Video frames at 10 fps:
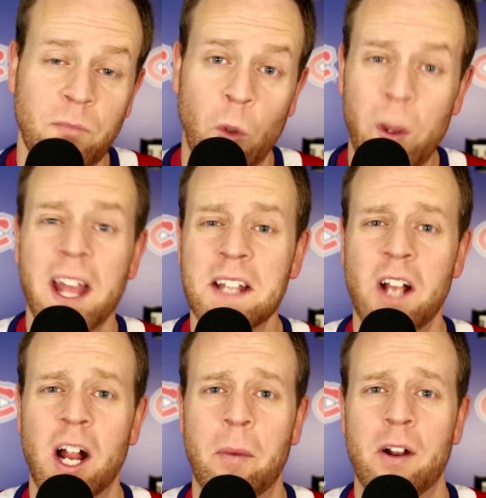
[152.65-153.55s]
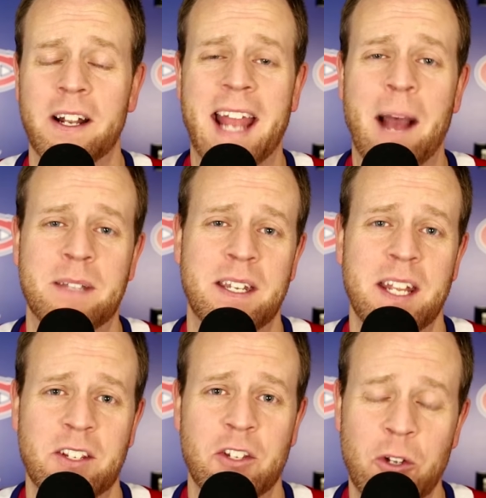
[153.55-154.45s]
we got to talk about our captain,
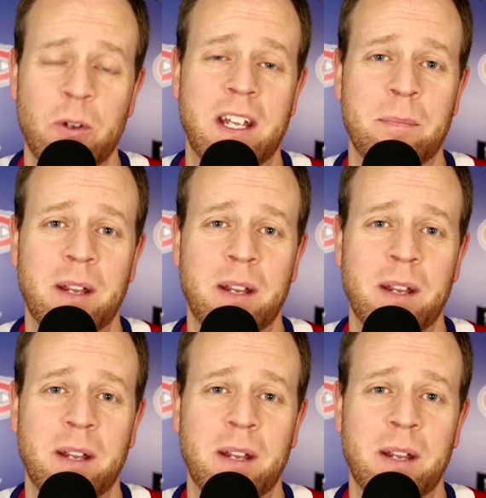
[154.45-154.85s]
Nick Suzuki,